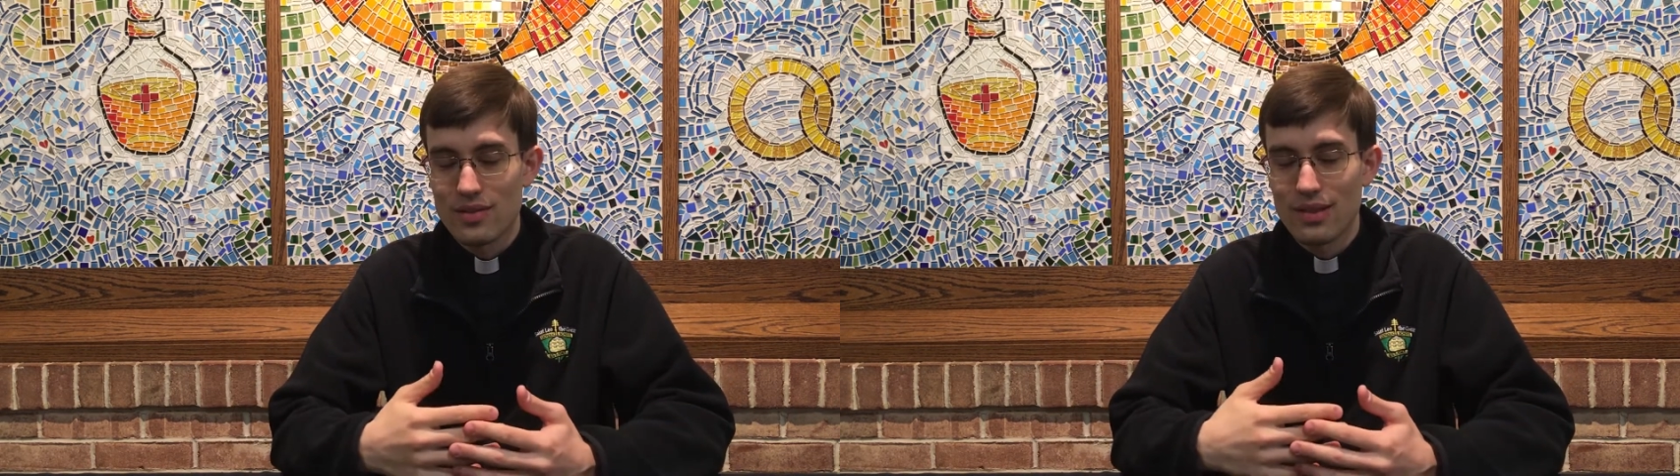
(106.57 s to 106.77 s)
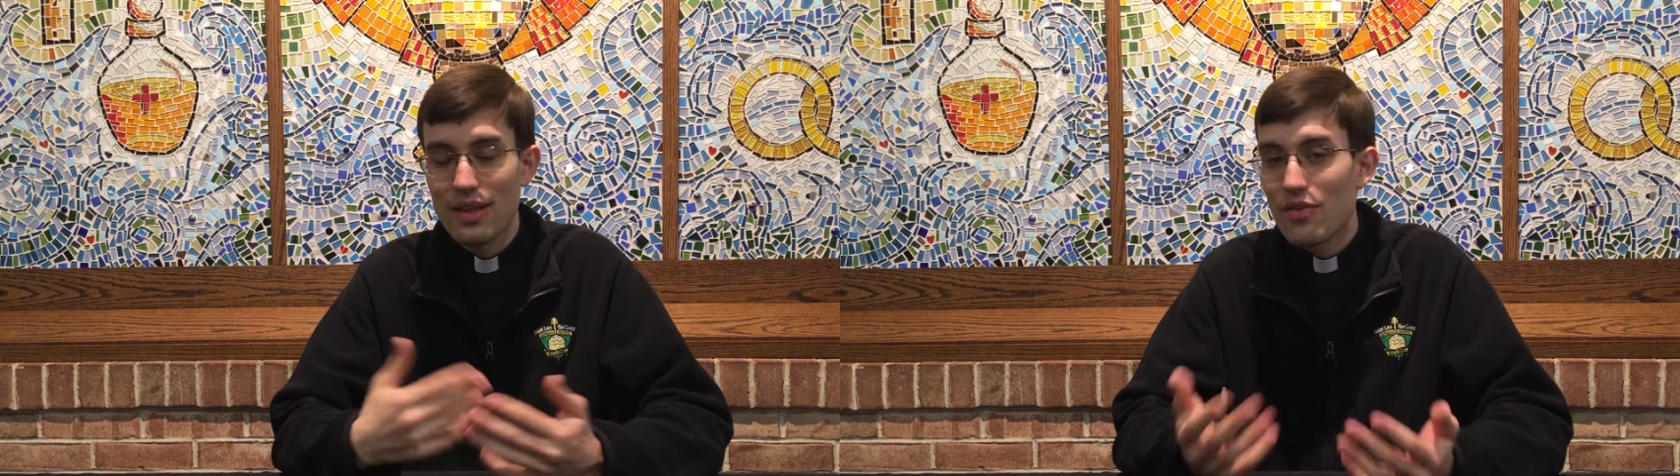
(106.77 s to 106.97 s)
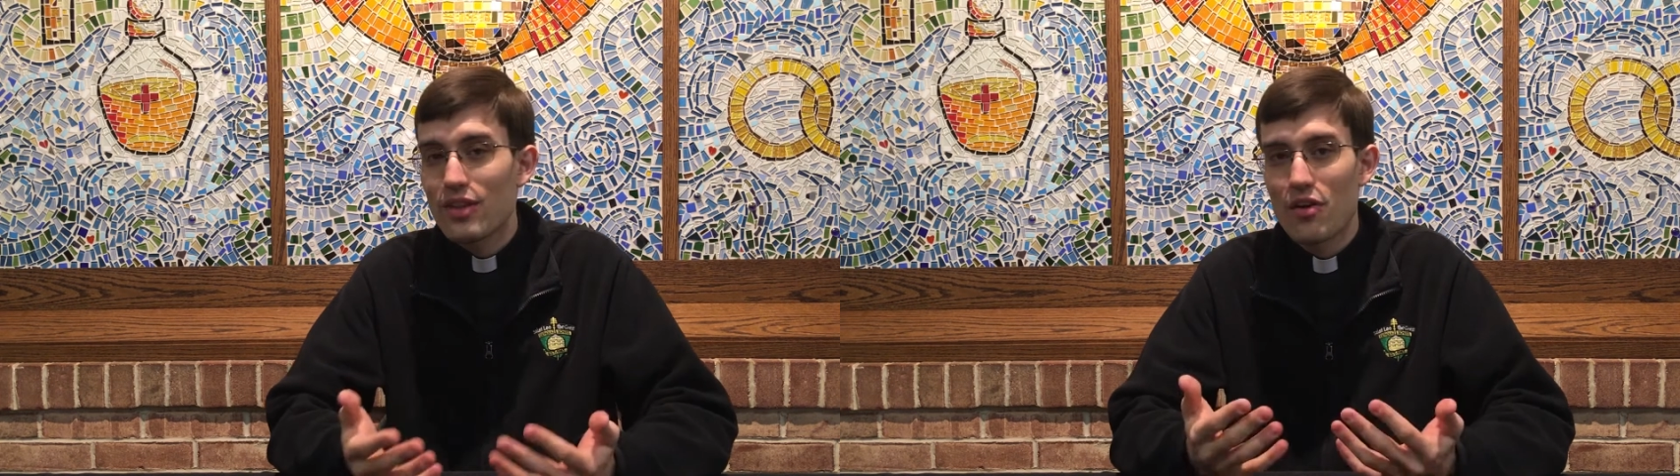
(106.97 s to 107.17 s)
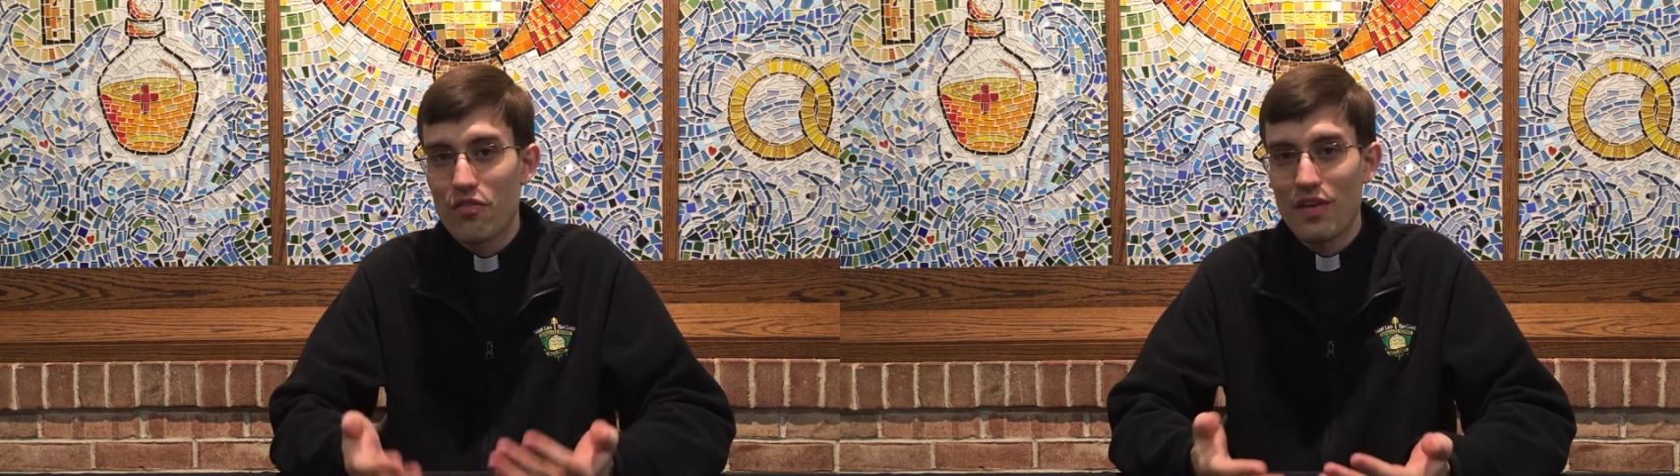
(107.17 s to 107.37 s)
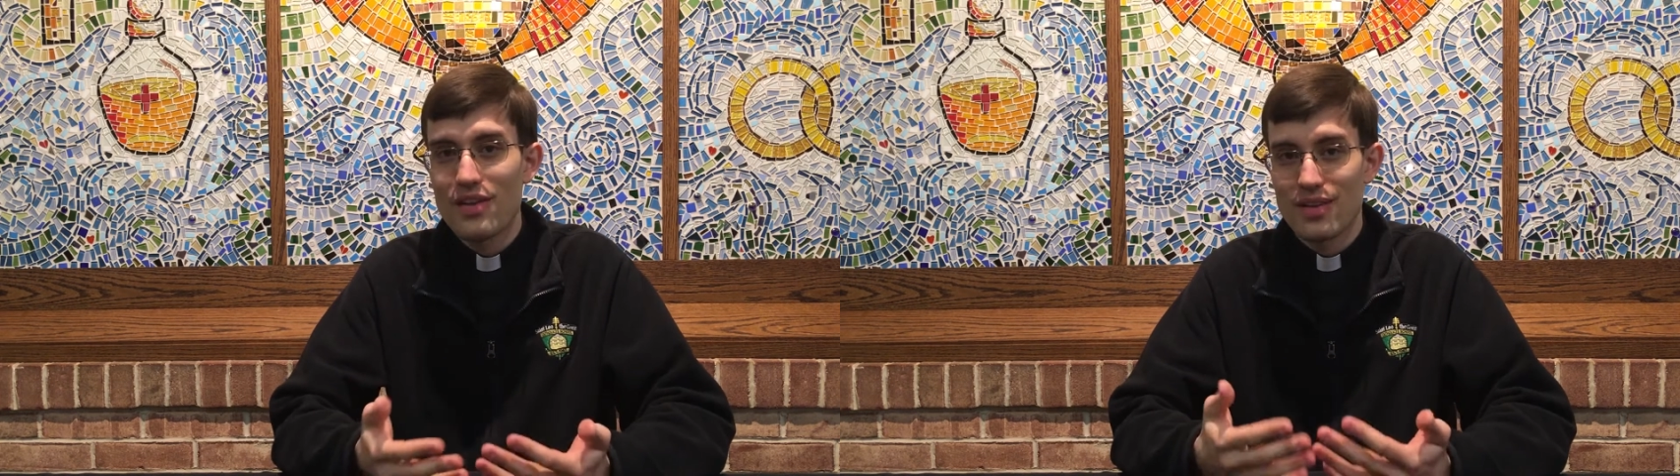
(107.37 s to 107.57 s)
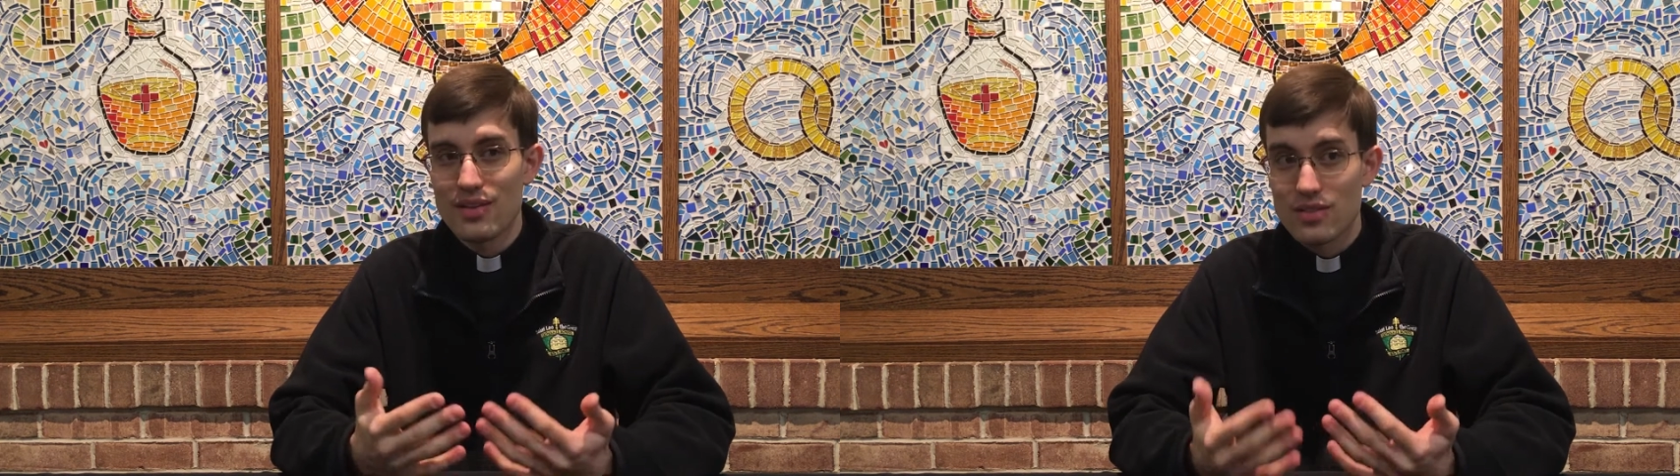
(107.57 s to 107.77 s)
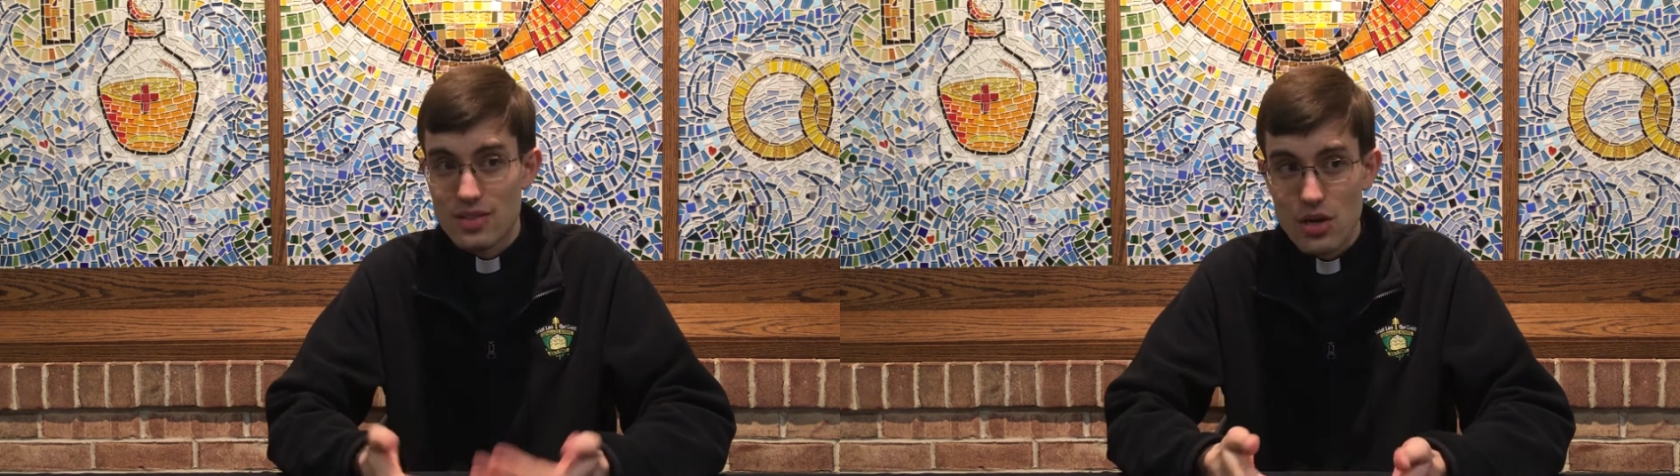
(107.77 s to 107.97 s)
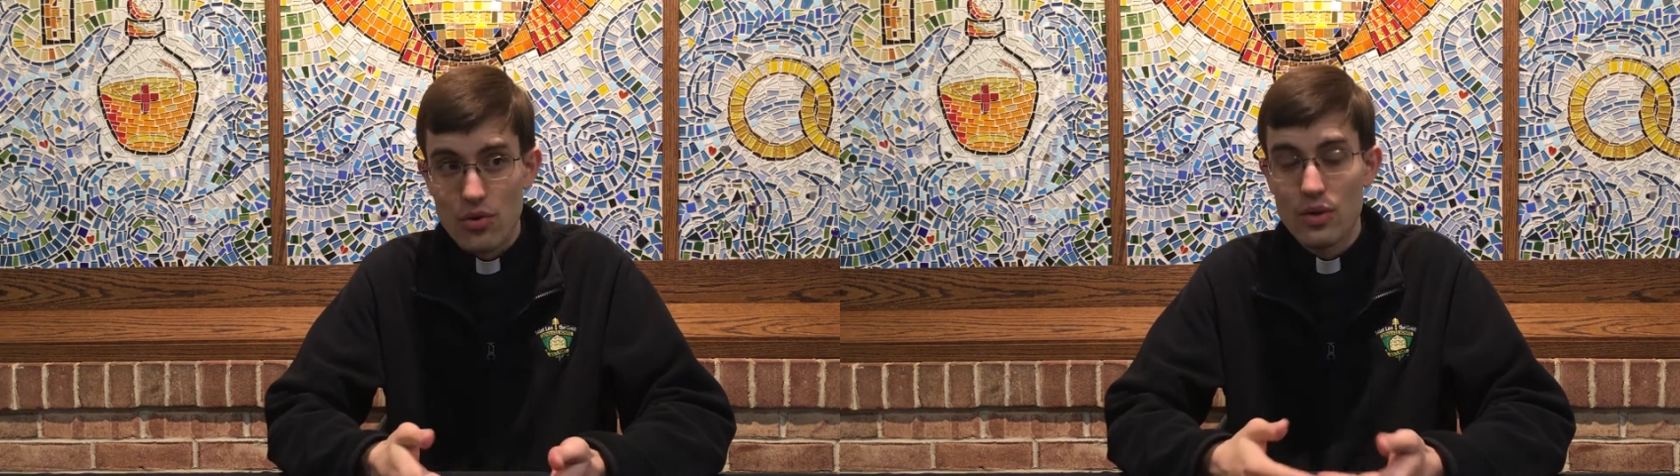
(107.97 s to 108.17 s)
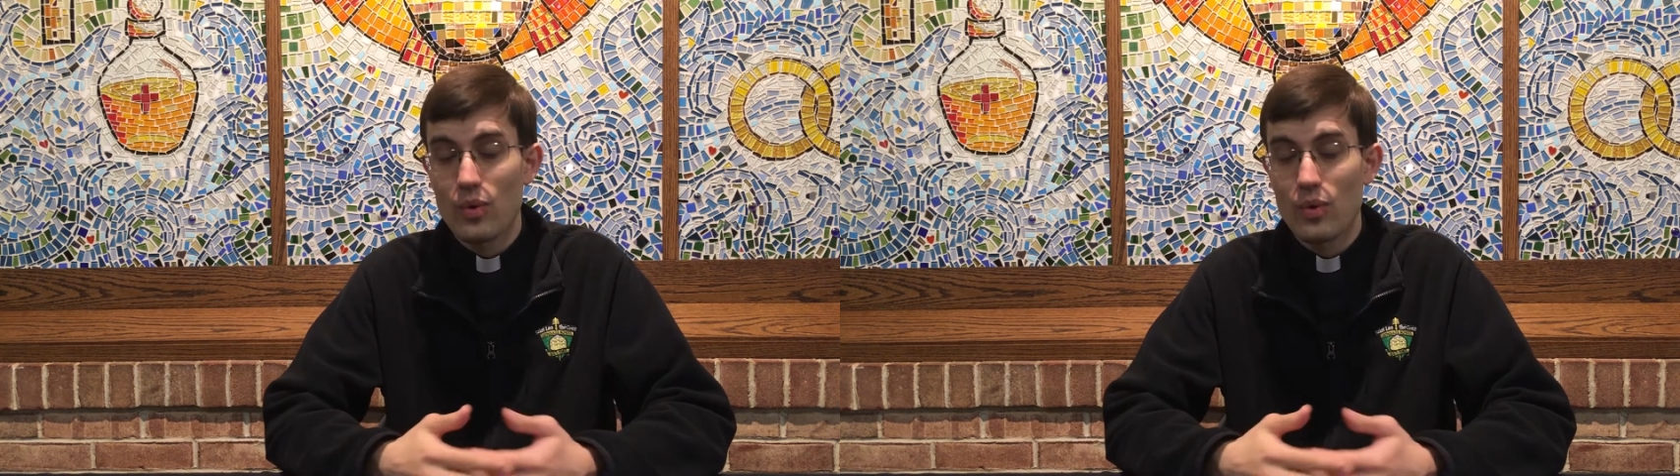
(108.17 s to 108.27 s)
living their faith in secret